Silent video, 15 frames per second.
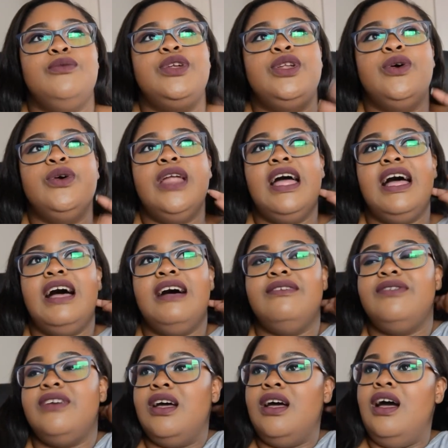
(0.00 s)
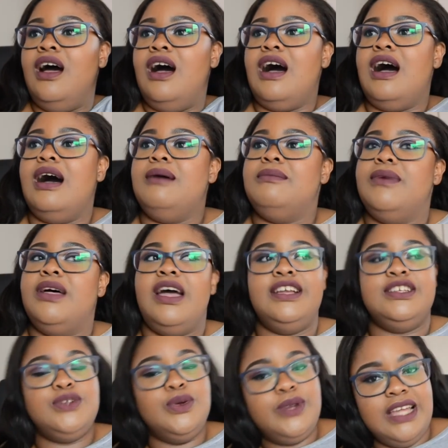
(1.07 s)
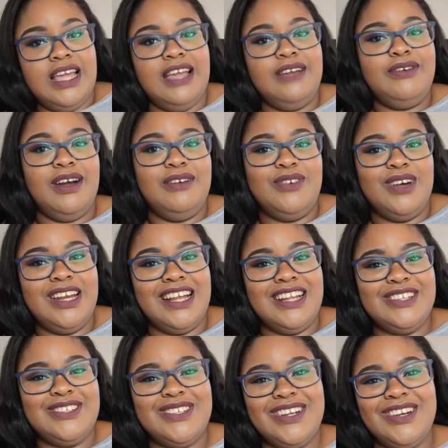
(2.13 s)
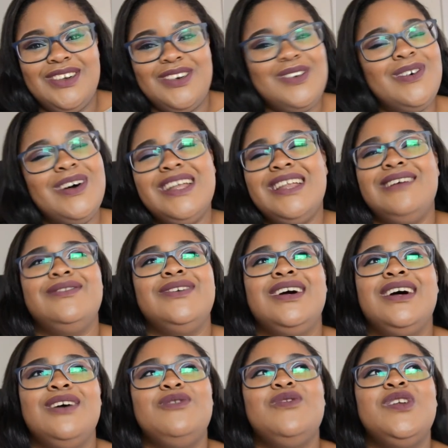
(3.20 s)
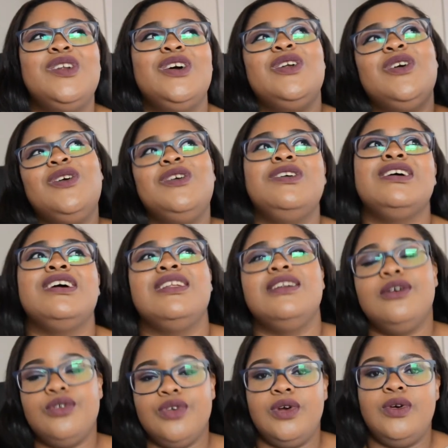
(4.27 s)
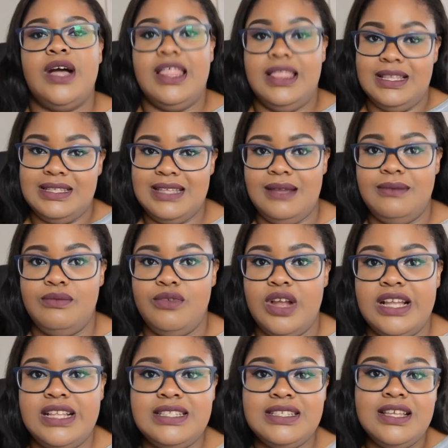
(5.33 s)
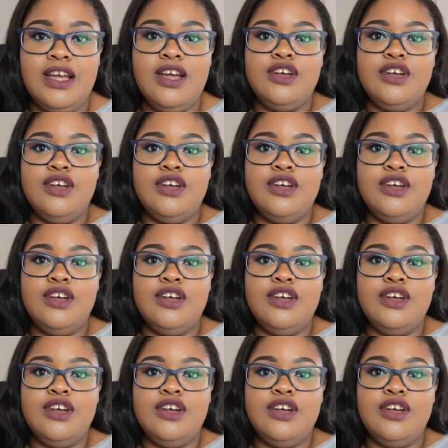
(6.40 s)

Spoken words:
We don't have a Sony a5100 or whatever. We're not all gonna grow at the same rate.